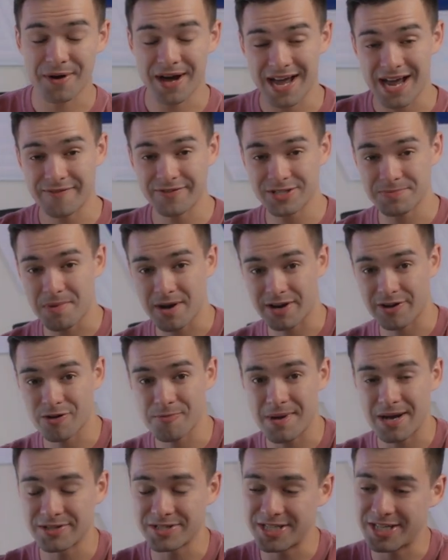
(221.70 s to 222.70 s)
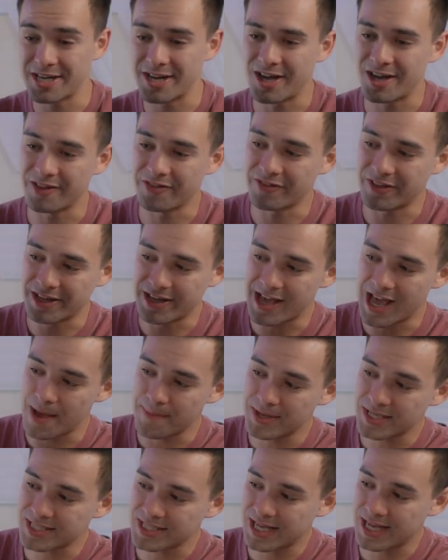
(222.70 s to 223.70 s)
I have this monitor mounted on the
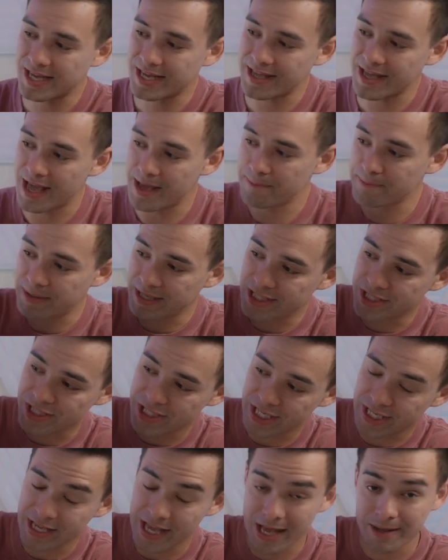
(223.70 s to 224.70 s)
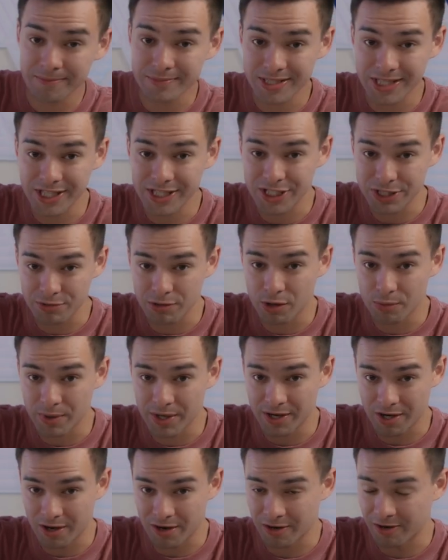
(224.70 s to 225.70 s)
MSI MPG
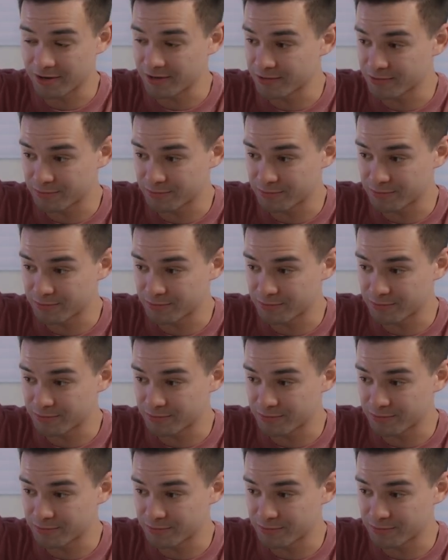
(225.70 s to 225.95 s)
MT201R,